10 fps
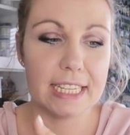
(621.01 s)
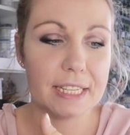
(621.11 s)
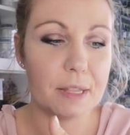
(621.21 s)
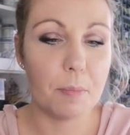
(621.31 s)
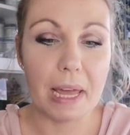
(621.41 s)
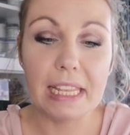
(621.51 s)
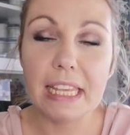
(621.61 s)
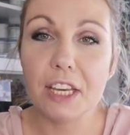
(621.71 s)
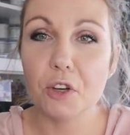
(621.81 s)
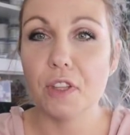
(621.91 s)

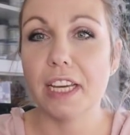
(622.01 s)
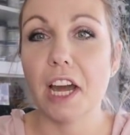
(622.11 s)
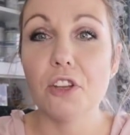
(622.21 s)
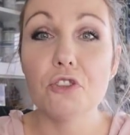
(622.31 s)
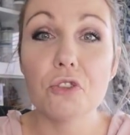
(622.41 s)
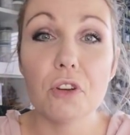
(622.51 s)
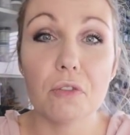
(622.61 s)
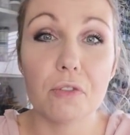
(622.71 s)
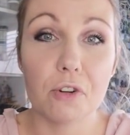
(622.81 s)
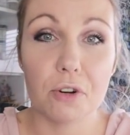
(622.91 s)
depending on the country,
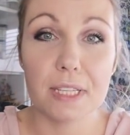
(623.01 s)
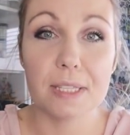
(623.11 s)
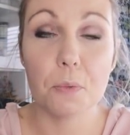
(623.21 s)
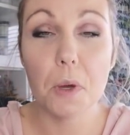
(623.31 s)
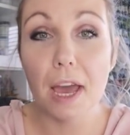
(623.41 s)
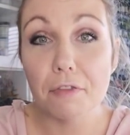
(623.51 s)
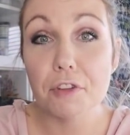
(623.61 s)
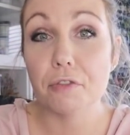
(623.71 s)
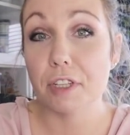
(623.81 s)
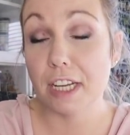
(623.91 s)
of course, we have
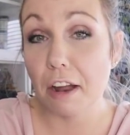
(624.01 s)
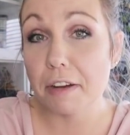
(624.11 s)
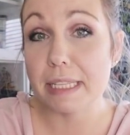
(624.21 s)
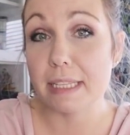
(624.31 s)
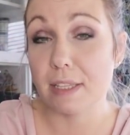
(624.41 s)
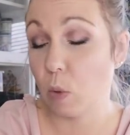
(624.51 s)
different currencies.